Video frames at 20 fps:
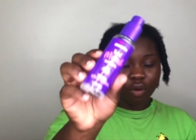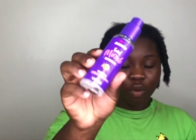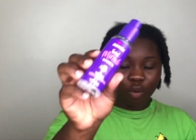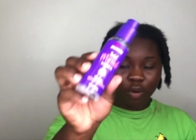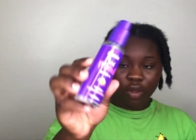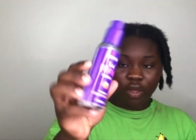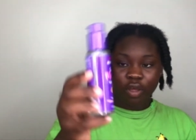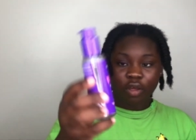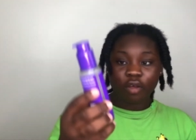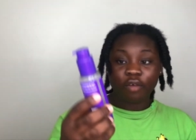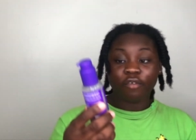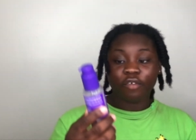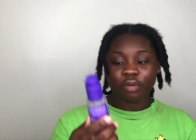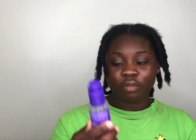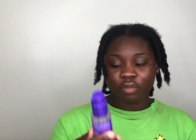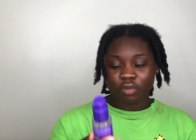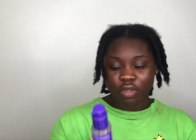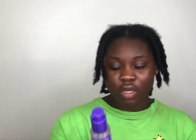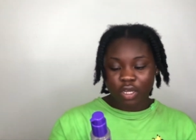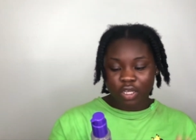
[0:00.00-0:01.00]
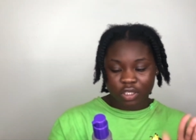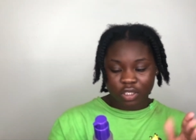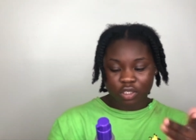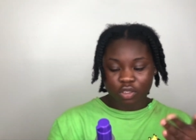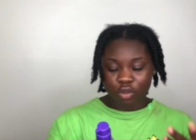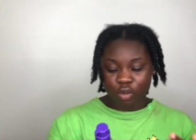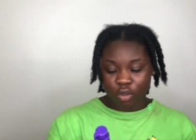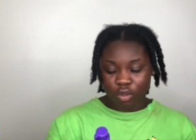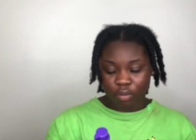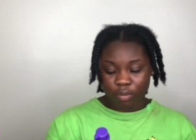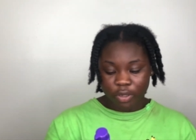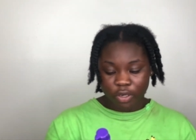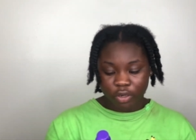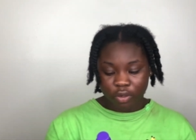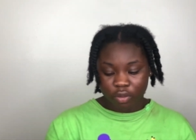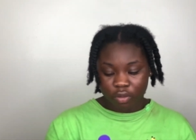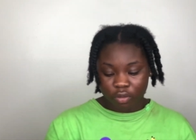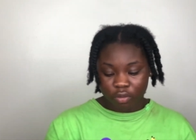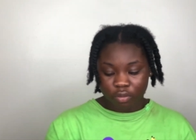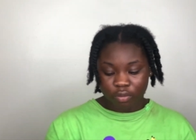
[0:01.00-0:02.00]
oil from it's total
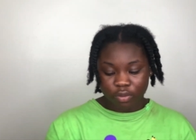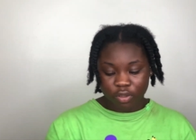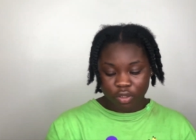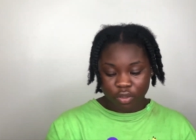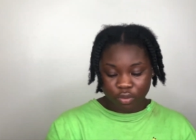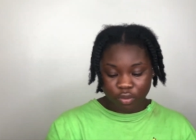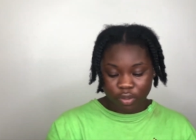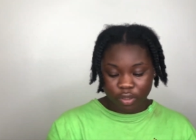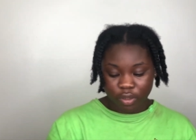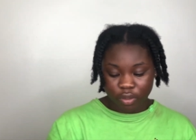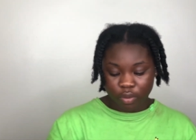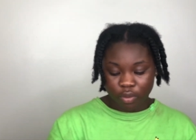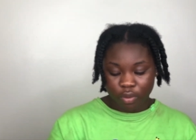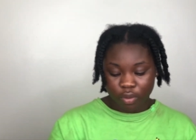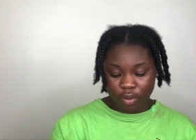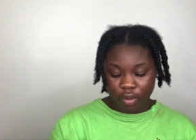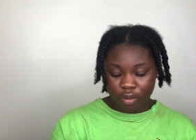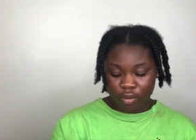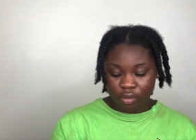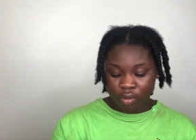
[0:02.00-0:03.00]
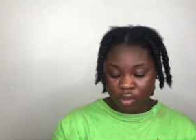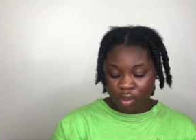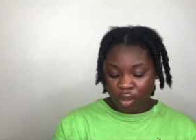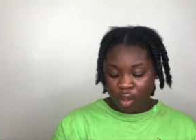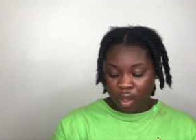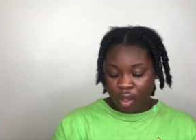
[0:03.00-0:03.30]
miracle restoring oil